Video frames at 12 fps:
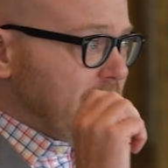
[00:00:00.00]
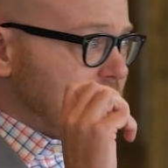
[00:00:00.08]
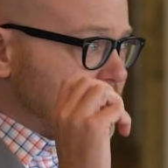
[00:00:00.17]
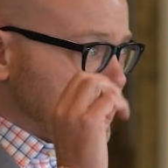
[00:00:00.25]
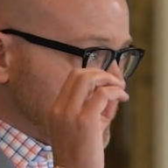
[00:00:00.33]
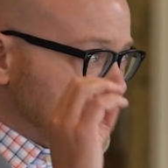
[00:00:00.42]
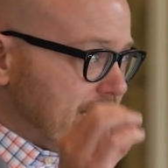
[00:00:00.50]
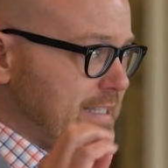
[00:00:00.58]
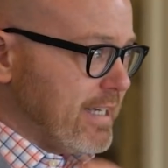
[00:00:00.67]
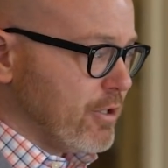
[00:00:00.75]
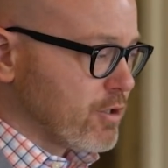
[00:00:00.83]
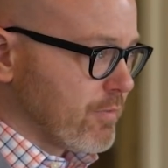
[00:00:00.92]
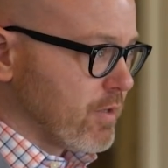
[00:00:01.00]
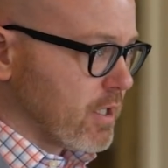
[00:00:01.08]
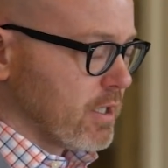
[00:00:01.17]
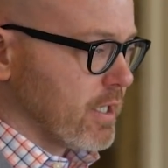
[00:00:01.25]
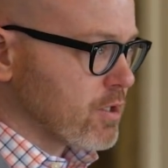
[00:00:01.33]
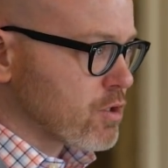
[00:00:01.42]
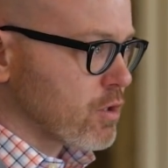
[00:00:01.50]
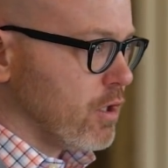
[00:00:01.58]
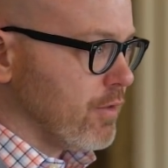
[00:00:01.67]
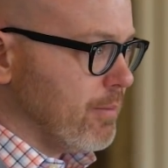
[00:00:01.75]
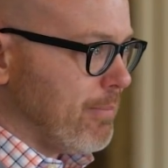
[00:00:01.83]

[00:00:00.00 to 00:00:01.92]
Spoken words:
It's the details of the cholesterol